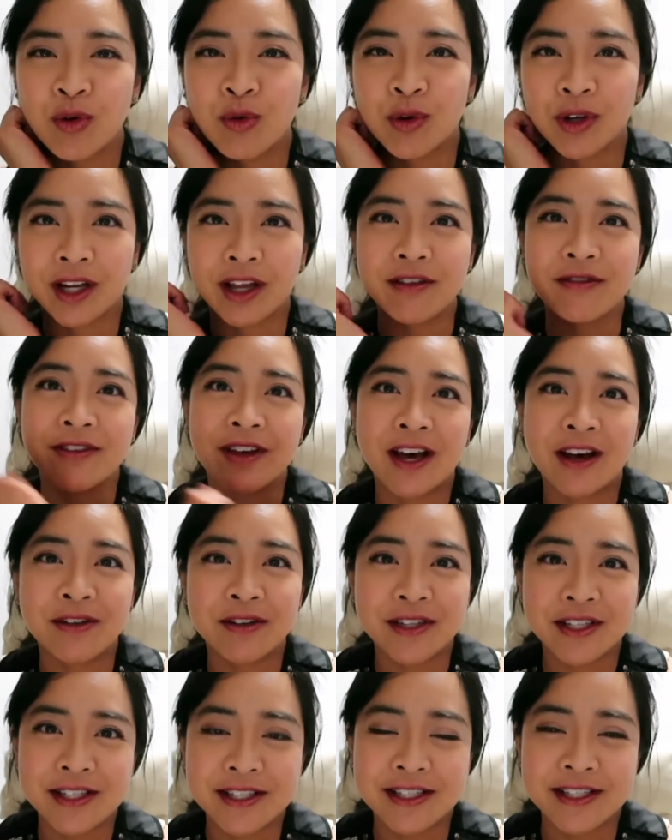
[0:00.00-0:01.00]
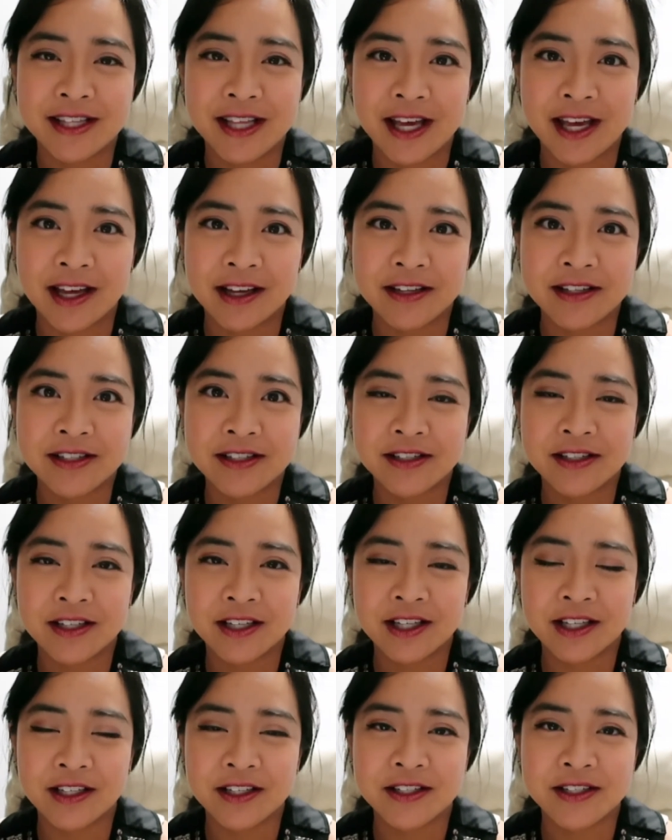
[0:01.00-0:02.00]
What I found is that
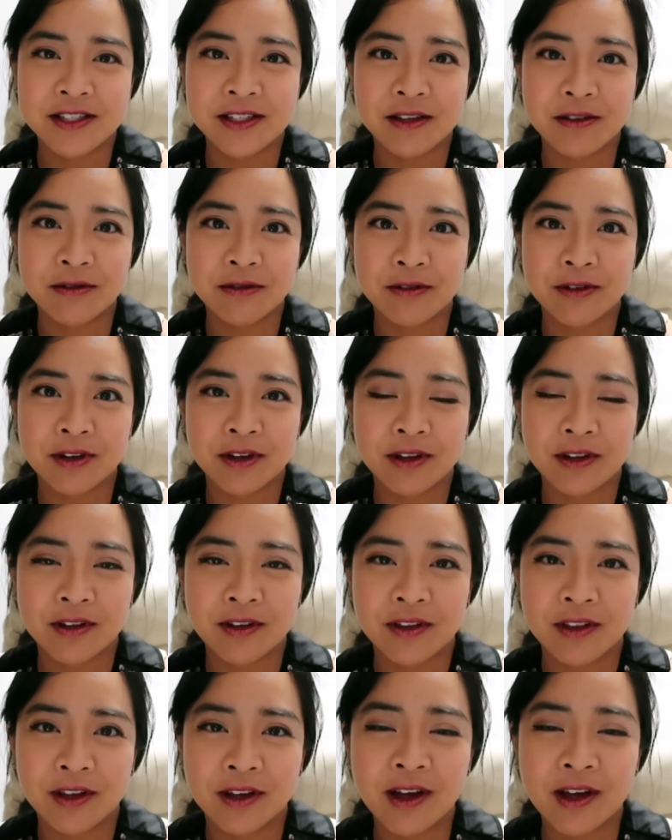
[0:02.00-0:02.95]
the